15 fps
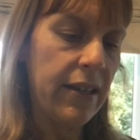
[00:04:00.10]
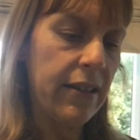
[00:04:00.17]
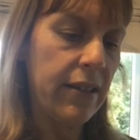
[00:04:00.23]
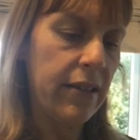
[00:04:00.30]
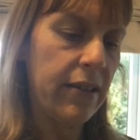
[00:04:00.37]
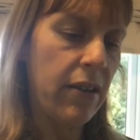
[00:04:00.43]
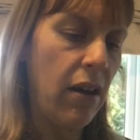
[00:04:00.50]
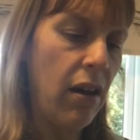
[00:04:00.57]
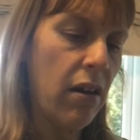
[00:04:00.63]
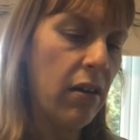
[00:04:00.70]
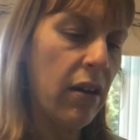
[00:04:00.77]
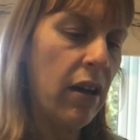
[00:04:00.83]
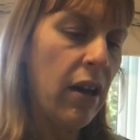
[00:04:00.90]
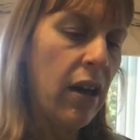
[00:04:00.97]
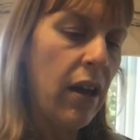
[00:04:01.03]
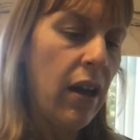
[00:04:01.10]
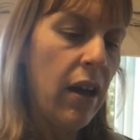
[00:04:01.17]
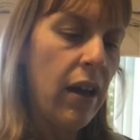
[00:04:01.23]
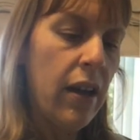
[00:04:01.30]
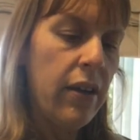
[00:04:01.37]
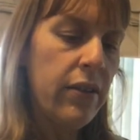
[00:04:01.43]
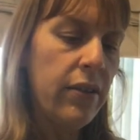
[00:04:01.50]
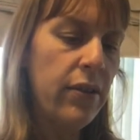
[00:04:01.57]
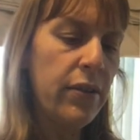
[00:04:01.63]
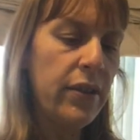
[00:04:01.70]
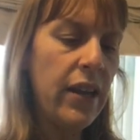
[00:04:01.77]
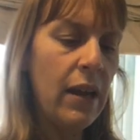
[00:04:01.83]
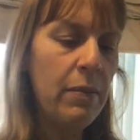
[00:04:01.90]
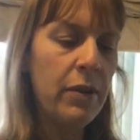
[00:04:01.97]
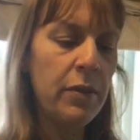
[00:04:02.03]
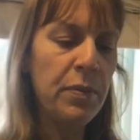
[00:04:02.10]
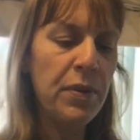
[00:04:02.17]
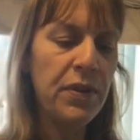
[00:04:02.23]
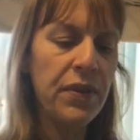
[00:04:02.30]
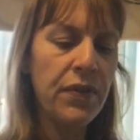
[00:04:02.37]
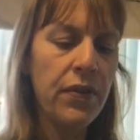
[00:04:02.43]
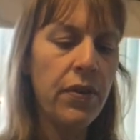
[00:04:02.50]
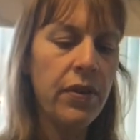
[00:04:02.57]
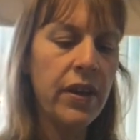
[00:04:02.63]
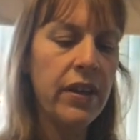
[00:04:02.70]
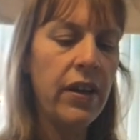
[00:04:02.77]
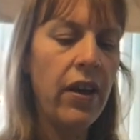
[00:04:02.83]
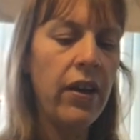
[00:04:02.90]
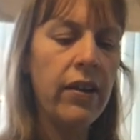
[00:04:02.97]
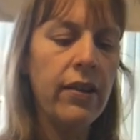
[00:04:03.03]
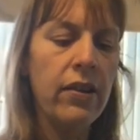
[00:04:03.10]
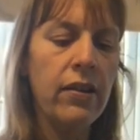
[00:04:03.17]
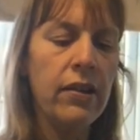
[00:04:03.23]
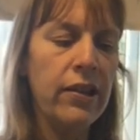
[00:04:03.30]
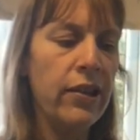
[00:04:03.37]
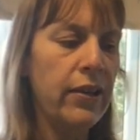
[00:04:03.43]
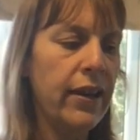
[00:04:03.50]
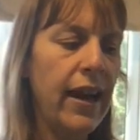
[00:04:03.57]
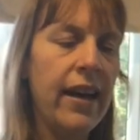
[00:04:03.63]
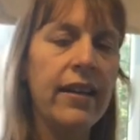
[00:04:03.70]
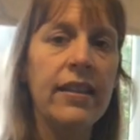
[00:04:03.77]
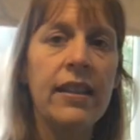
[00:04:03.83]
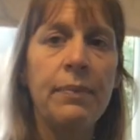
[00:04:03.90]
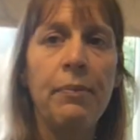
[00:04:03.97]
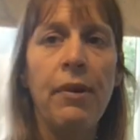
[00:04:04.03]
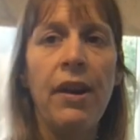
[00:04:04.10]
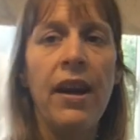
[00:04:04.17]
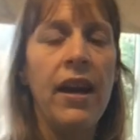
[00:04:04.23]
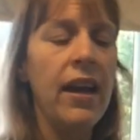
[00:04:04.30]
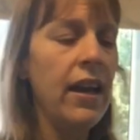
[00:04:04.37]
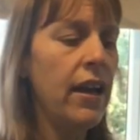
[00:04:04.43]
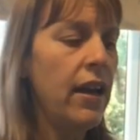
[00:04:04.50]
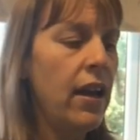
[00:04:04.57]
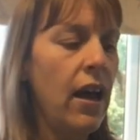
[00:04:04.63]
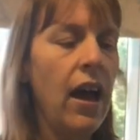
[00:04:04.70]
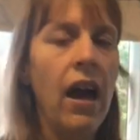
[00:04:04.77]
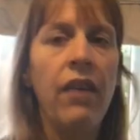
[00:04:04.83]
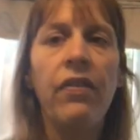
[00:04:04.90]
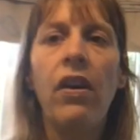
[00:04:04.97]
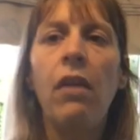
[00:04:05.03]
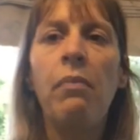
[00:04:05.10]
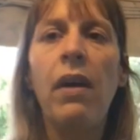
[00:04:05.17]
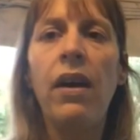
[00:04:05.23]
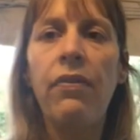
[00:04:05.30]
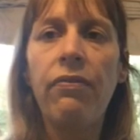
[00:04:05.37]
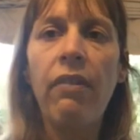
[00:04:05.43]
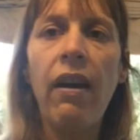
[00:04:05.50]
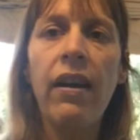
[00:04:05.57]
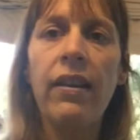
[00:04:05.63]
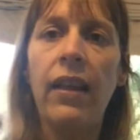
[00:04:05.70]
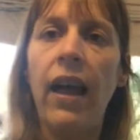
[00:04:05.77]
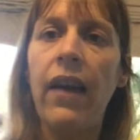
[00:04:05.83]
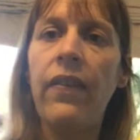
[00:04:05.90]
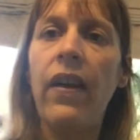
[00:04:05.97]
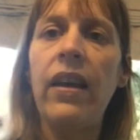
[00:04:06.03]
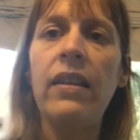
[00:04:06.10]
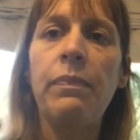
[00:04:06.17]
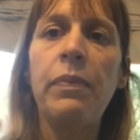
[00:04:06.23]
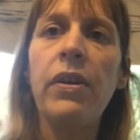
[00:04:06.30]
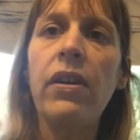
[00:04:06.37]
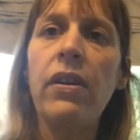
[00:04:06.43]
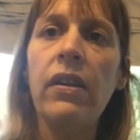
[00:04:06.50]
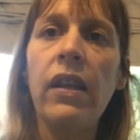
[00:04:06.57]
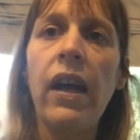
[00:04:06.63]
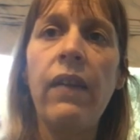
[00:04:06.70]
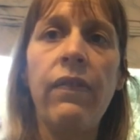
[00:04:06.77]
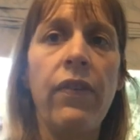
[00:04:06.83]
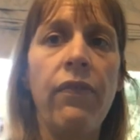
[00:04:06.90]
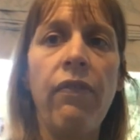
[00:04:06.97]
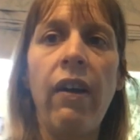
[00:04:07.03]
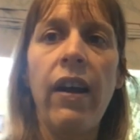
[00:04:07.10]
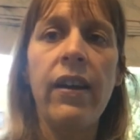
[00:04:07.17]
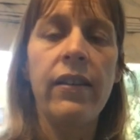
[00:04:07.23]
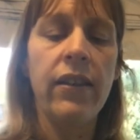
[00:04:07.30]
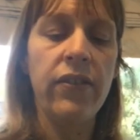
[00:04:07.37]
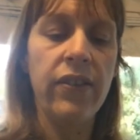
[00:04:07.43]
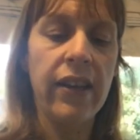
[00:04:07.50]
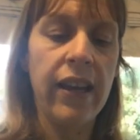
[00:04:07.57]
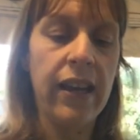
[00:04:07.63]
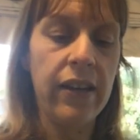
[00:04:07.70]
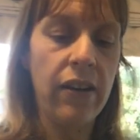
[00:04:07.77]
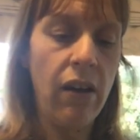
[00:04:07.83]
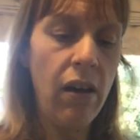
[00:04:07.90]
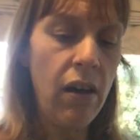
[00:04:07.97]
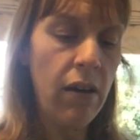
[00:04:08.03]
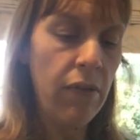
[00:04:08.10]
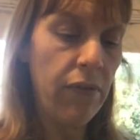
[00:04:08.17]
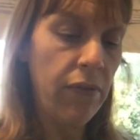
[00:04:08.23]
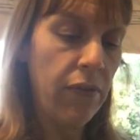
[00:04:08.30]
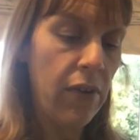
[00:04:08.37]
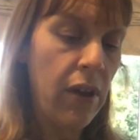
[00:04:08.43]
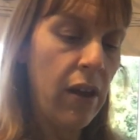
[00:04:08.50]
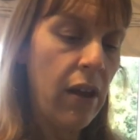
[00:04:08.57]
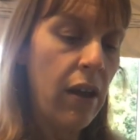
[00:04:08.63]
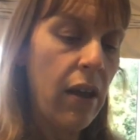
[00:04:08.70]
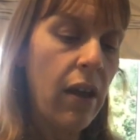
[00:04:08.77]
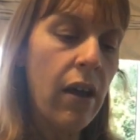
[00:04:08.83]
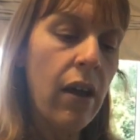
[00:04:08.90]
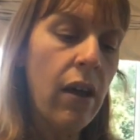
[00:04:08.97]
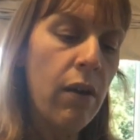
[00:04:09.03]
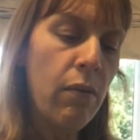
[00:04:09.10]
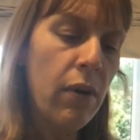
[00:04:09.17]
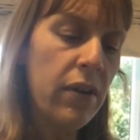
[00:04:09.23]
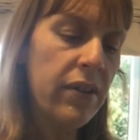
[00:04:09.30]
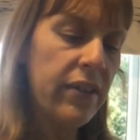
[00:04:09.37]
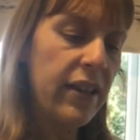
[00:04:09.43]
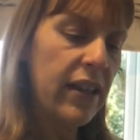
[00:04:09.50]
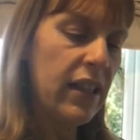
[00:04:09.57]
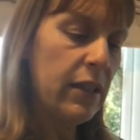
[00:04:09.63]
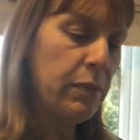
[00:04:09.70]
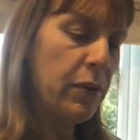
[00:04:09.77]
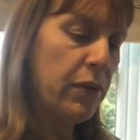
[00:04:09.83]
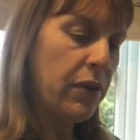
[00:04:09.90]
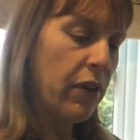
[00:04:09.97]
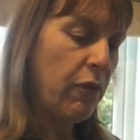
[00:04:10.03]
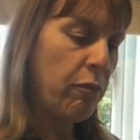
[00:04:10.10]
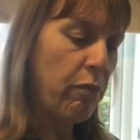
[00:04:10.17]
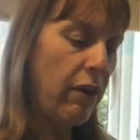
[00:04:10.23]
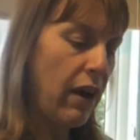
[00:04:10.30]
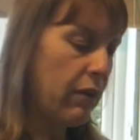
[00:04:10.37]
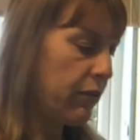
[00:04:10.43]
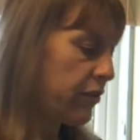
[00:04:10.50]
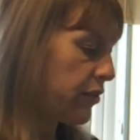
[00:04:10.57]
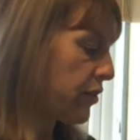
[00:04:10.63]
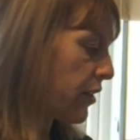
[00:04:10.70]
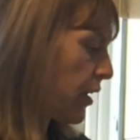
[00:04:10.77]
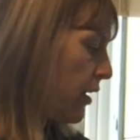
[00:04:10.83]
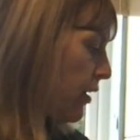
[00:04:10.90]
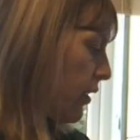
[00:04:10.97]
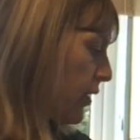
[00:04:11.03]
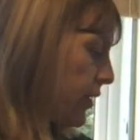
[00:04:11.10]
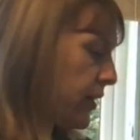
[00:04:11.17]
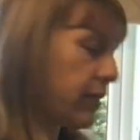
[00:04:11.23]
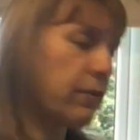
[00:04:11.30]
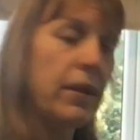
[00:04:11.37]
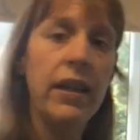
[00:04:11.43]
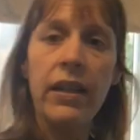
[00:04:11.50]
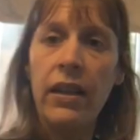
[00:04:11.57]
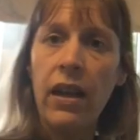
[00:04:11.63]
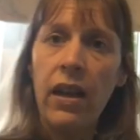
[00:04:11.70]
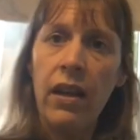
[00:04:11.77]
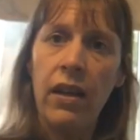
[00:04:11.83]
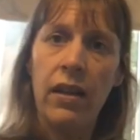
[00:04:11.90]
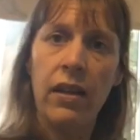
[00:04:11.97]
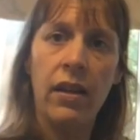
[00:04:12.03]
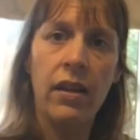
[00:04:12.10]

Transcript: into stock. 2 tablespoons of cooking oil or local spray. I've got my fry light, that is purely for frying the chicken off. 1 teaspoon of brown sugar or sweetener.